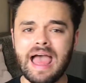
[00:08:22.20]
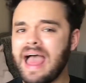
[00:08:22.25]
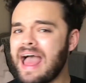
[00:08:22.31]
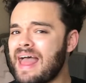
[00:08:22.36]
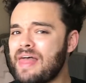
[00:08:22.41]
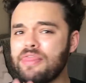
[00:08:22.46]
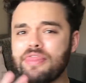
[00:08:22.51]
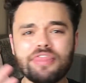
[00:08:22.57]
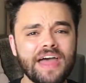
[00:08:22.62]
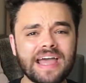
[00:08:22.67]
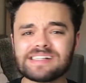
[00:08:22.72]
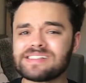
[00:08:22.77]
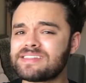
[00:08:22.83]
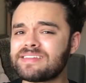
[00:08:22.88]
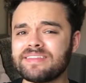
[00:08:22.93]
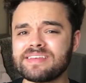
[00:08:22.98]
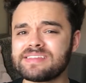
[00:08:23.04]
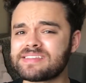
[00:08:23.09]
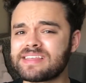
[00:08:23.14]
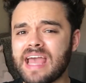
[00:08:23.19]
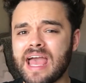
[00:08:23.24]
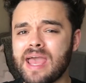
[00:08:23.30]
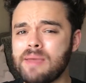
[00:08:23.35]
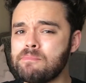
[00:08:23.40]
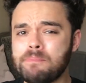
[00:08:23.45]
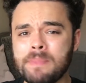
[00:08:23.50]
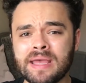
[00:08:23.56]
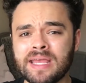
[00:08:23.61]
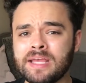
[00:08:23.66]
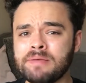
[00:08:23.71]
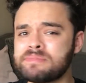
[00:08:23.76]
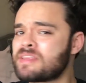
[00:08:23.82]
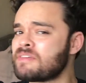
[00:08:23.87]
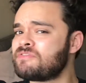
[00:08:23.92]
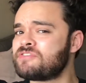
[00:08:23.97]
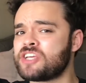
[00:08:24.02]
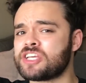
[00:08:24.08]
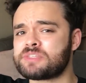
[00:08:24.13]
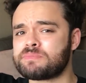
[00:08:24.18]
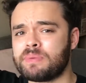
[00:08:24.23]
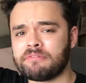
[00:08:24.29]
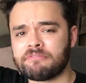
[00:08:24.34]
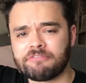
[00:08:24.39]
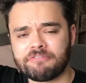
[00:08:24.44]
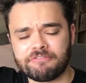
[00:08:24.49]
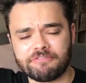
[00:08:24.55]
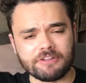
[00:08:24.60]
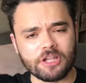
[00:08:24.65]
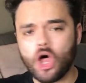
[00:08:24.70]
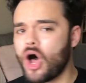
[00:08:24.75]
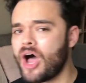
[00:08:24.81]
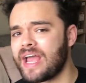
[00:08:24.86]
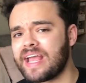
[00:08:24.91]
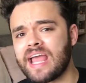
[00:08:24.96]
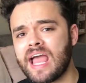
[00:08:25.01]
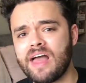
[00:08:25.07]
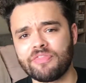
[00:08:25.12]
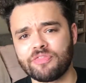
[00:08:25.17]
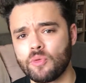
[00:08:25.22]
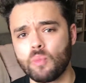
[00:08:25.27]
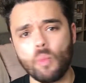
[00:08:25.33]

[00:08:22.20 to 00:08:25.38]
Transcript: And thanks to this game, memes have just been flying out the